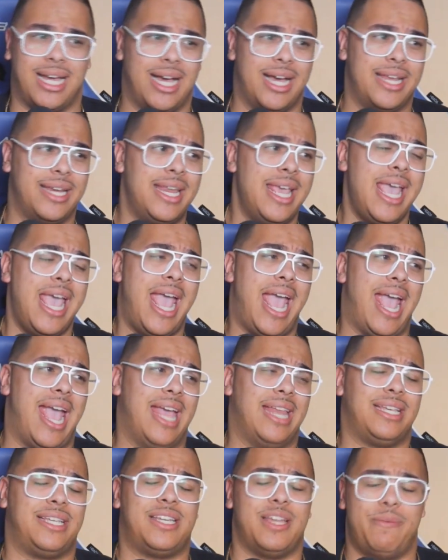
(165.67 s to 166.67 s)
ton.
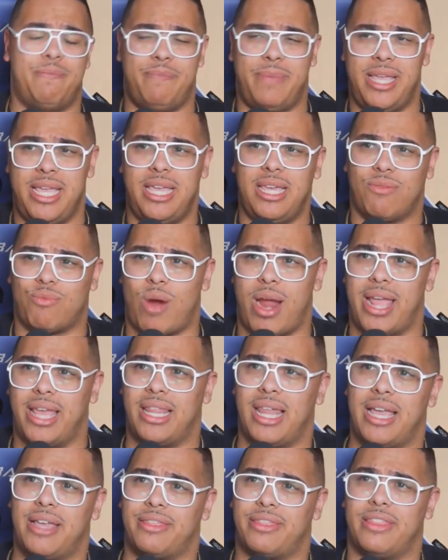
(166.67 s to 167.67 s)
And to me,
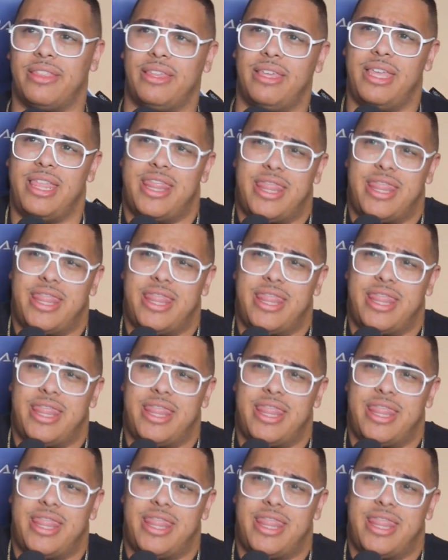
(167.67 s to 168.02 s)
right, like,